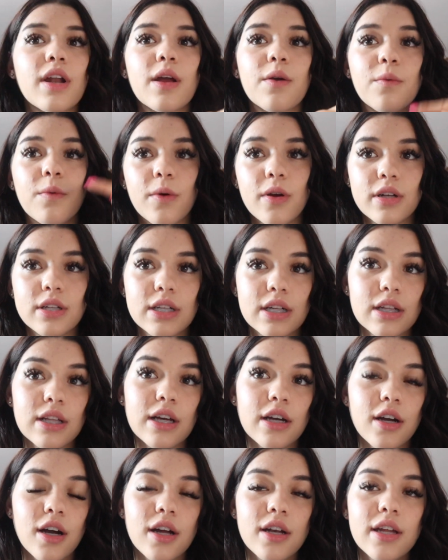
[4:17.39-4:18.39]
I were to
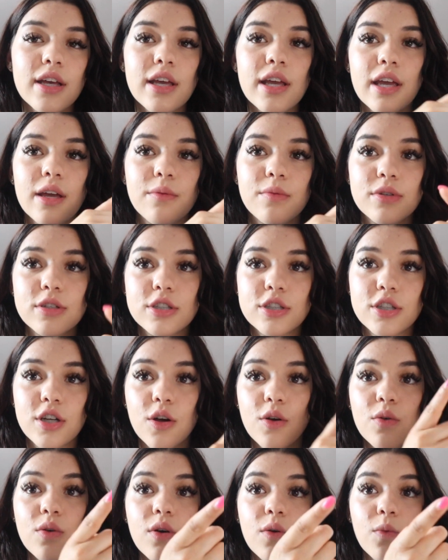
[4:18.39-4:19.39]
click on it, it would
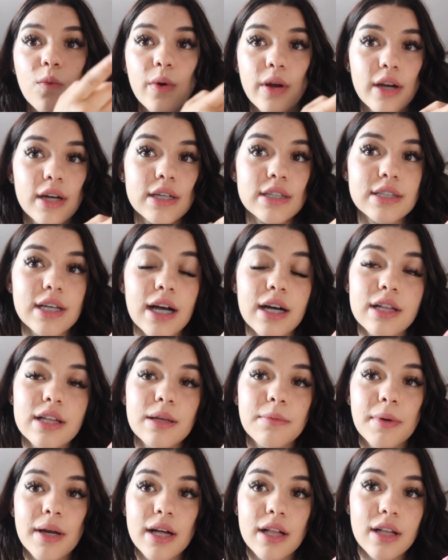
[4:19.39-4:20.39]
show where
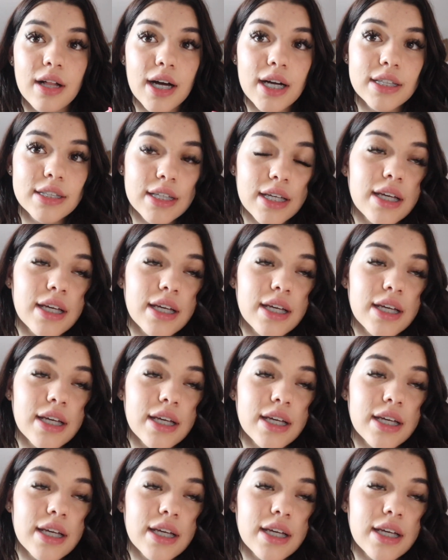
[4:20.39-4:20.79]
exactly my class